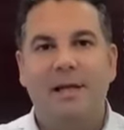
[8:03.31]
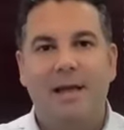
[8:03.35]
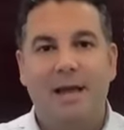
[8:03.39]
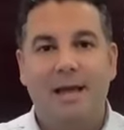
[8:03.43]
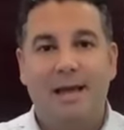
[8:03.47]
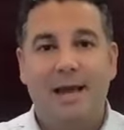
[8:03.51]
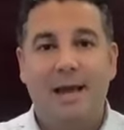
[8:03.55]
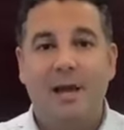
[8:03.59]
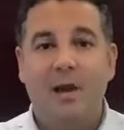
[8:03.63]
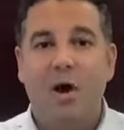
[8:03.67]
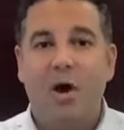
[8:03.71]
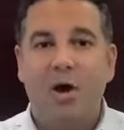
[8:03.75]

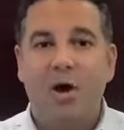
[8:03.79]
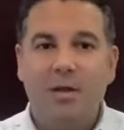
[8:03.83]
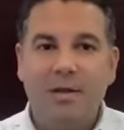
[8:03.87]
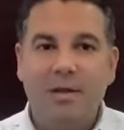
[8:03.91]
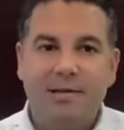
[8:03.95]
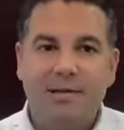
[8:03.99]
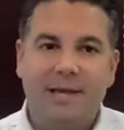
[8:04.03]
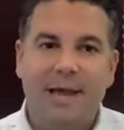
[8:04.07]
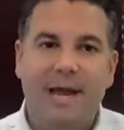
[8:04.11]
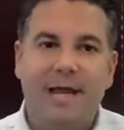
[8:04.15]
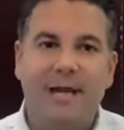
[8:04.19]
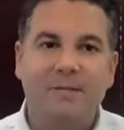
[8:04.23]
Again, all
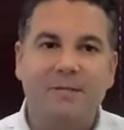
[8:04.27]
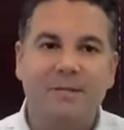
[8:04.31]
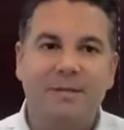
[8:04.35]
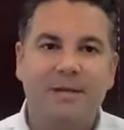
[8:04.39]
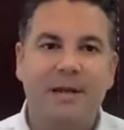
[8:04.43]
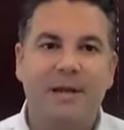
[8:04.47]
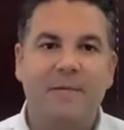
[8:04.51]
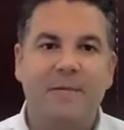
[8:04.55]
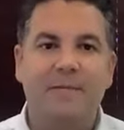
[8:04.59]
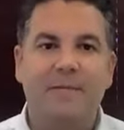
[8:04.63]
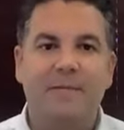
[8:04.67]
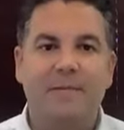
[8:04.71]
these items
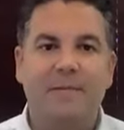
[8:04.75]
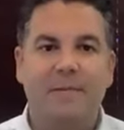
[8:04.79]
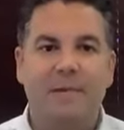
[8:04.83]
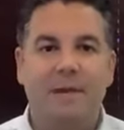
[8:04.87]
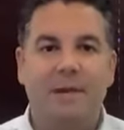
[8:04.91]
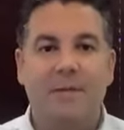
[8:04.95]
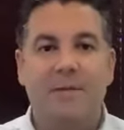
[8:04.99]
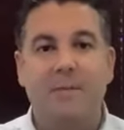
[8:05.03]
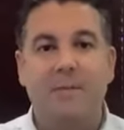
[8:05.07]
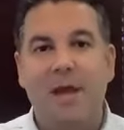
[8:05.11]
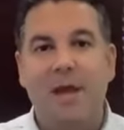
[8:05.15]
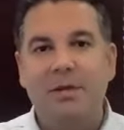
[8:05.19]
that I'm
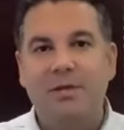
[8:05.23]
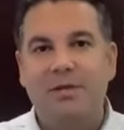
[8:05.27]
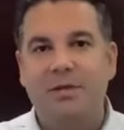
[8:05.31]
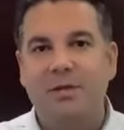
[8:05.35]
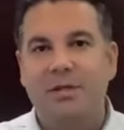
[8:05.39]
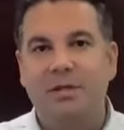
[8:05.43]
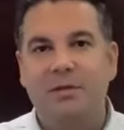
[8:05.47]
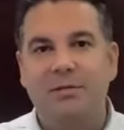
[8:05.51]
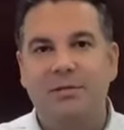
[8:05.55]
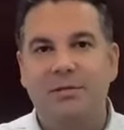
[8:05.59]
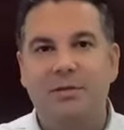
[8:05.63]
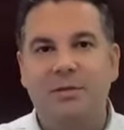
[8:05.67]
that I'm
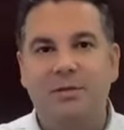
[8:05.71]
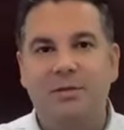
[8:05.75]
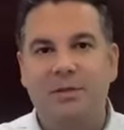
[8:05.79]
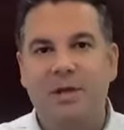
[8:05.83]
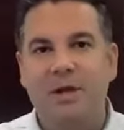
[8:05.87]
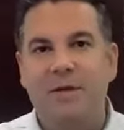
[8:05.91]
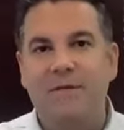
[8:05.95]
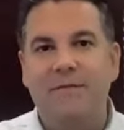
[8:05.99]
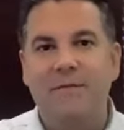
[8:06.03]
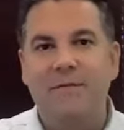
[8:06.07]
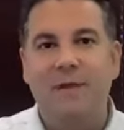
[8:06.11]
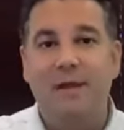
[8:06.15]
mentioning, there's
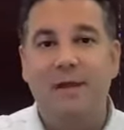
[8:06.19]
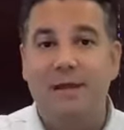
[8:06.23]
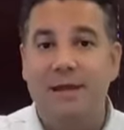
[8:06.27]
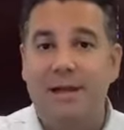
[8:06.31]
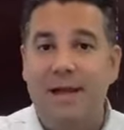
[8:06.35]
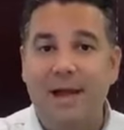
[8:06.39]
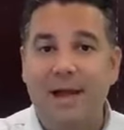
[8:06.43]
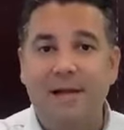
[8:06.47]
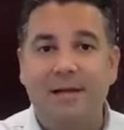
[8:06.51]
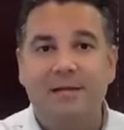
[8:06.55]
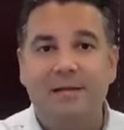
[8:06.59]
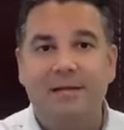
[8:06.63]
stuff that
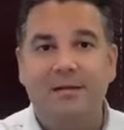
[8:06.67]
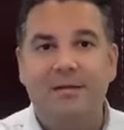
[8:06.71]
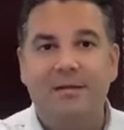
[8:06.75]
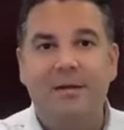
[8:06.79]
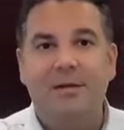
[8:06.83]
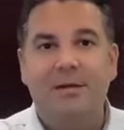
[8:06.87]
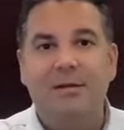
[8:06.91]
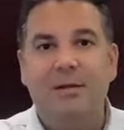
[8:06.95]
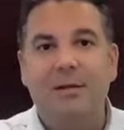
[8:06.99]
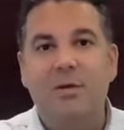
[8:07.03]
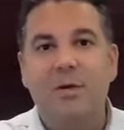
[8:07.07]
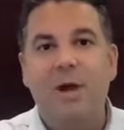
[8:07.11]
again
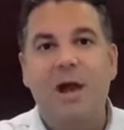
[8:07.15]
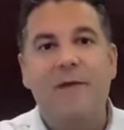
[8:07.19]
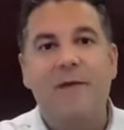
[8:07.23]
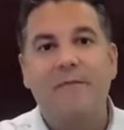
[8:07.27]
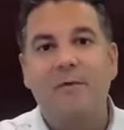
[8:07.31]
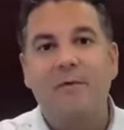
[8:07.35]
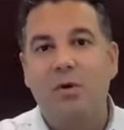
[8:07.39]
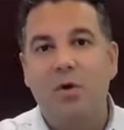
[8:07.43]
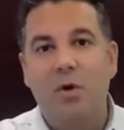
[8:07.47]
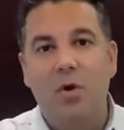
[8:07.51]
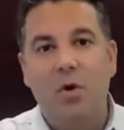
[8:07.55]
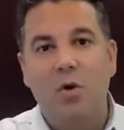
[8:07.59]
they don't have
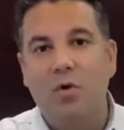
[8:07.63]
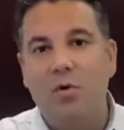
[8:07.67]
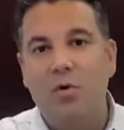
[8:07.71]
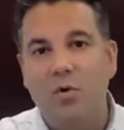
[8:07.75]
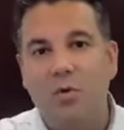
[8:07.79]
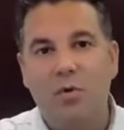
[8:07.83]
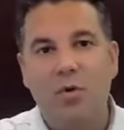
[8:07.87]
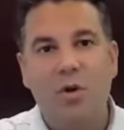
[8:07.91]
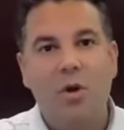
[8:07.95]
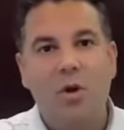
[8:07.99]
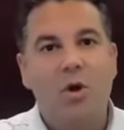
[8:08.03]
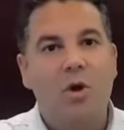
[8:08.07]
your
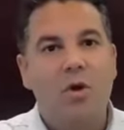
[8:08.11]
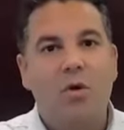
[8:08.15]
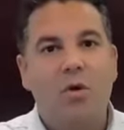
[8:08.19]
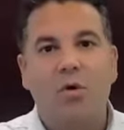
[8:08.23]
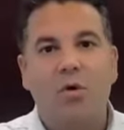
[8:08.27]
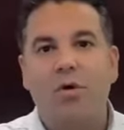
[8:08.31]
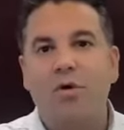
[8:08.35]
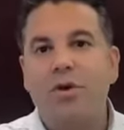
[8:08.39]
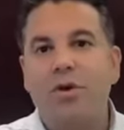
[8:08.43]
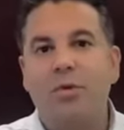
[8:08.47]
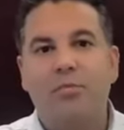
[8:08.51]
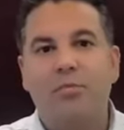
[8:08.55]
logo
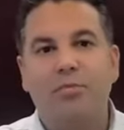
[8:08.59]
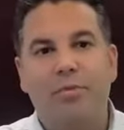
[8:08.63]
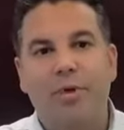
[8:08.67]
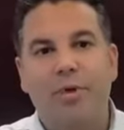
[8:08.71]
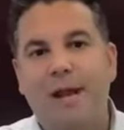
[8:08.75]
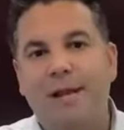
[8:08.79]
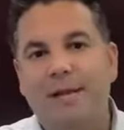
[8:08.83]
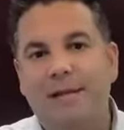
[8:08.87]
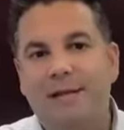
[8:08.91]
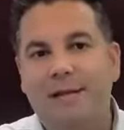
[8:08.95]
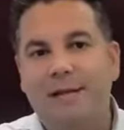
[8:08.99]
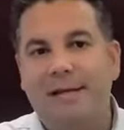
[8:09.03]
or your
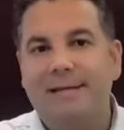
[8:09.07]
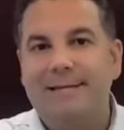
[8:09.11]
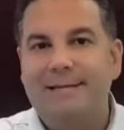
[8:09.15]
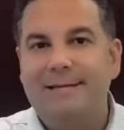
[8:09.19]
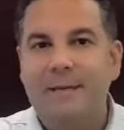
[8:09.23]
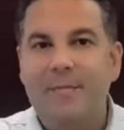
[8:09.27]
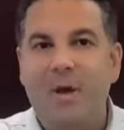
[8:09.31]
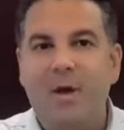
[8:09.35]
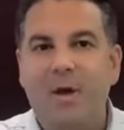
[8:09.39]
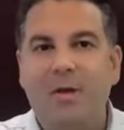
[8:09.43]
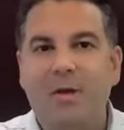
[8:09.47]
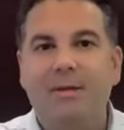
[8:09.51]
branding. It's
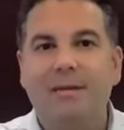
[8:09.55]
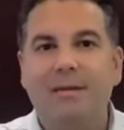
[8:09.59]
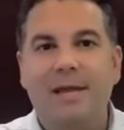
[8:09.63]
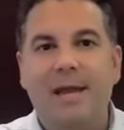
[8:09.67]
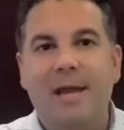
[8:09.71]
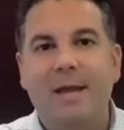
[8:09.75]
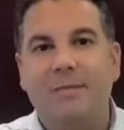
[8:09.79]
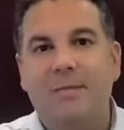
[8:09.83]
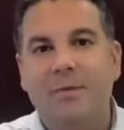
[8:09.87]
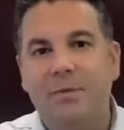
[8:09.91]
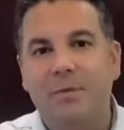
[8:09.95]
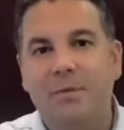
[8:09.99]
about
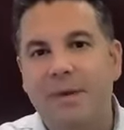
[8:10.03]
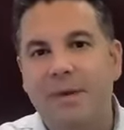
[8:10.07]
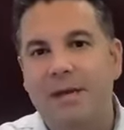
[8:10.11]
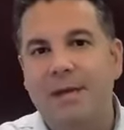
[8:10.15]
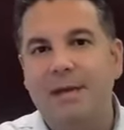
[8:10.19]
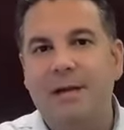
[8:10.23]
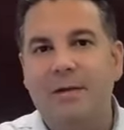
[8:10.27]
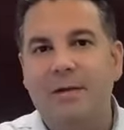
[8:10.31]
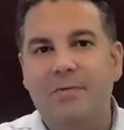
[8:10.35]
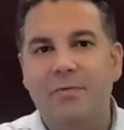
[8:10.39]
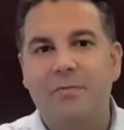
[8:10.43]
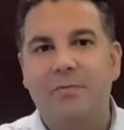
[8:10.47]
them. You're
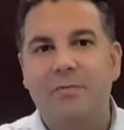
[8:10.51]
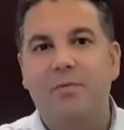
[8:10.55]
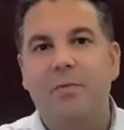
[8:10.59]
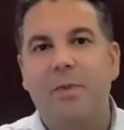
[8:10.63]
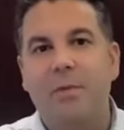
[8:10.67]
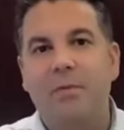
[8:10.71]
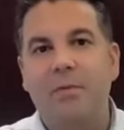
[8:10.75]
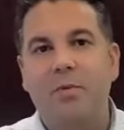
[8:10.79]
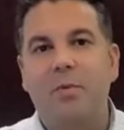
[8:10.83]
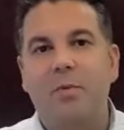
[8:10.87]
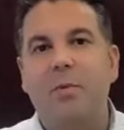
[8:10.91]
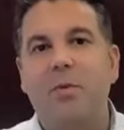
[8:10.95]
making it
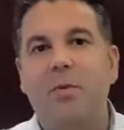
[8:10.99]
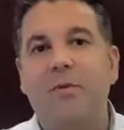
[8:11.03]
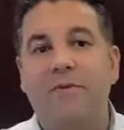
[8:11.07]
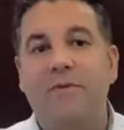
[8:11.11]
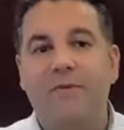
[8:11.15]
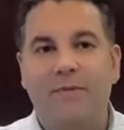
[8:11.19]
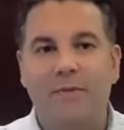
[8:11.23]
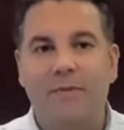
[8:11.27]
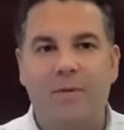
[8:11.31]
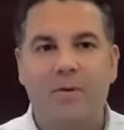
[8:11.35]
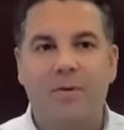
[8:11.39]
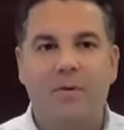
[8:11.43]
memorable
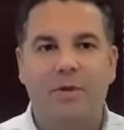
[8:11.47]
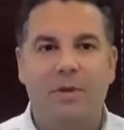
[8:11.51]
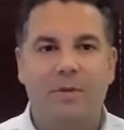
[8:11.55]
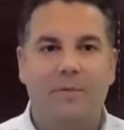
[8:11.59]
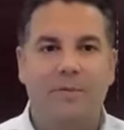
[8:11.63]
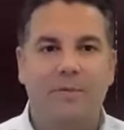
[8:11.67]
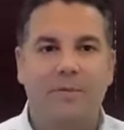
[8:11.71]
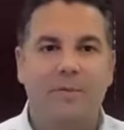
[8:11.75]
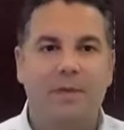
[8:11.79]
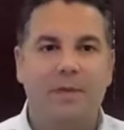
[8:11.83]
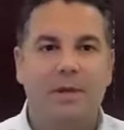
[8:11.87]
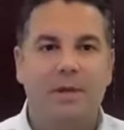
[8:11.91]
for
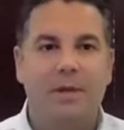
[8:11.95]
them.